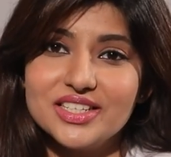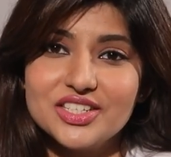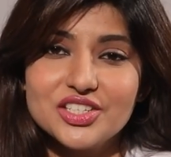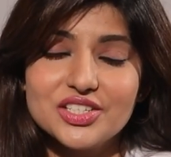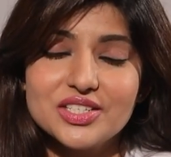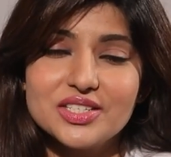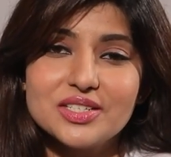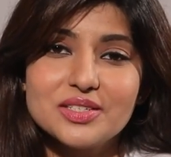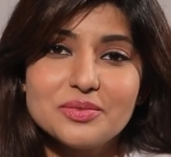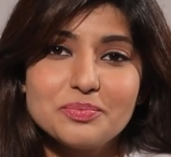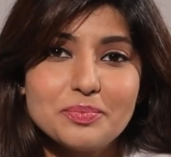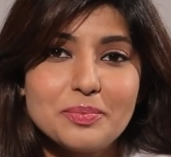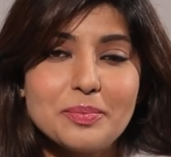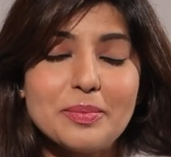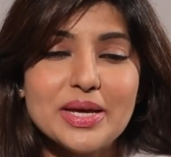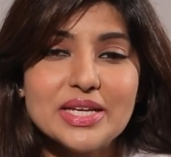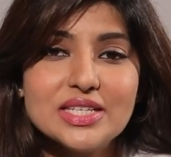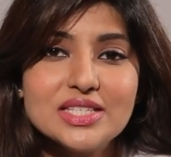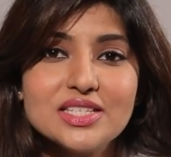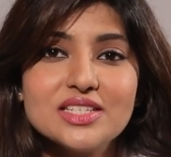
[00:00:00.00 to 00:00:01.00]
Just
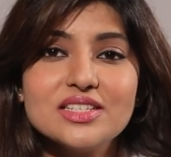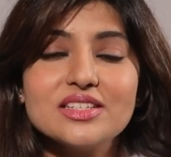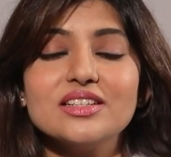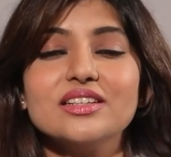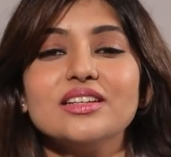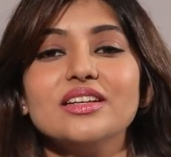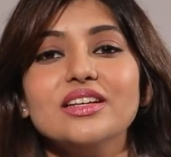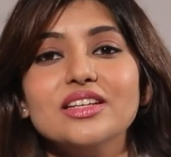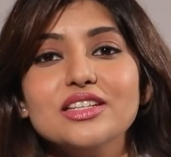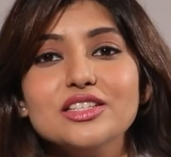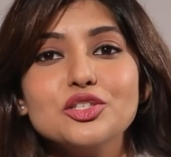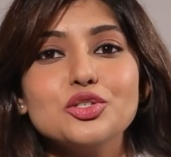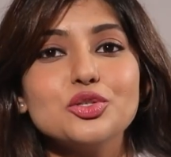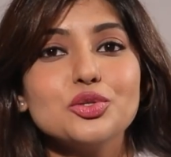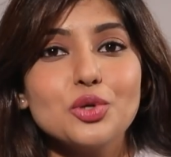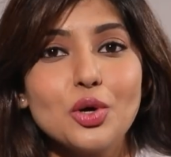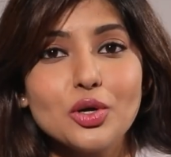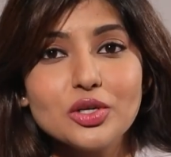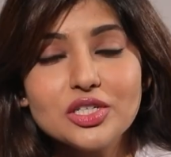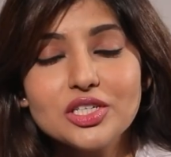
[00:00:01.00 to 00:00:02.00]
best is to
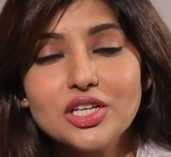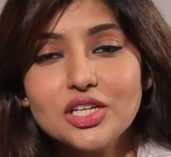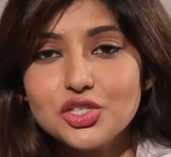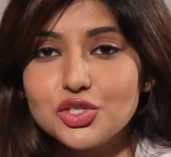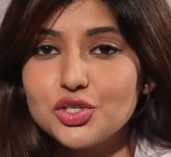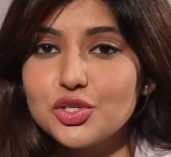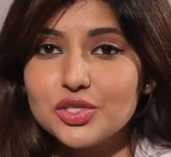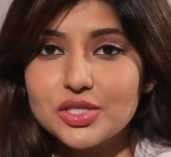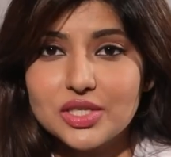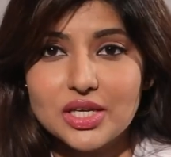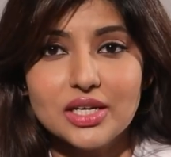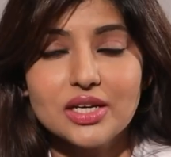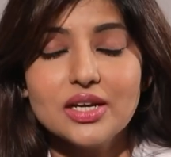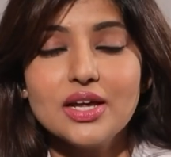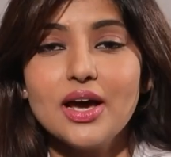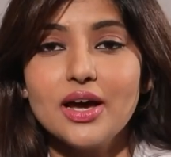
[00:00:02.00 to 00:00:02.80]
not touch your skin